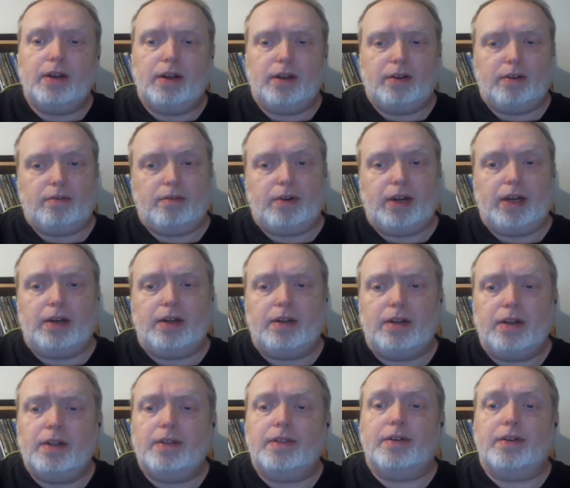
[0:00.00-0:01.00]
Granted,
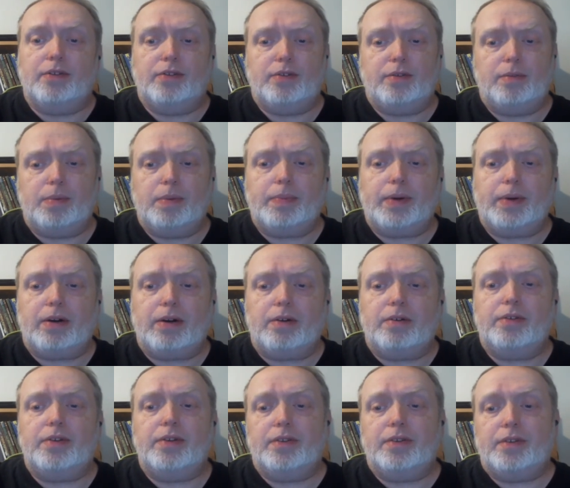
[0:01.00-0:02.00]
there's superpowers
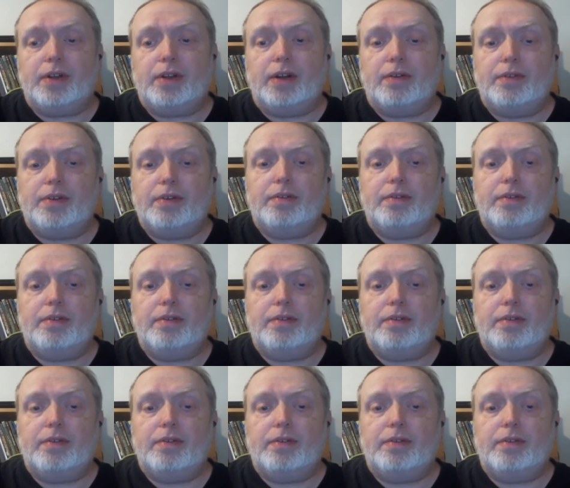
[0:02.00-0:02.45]
and stuff, so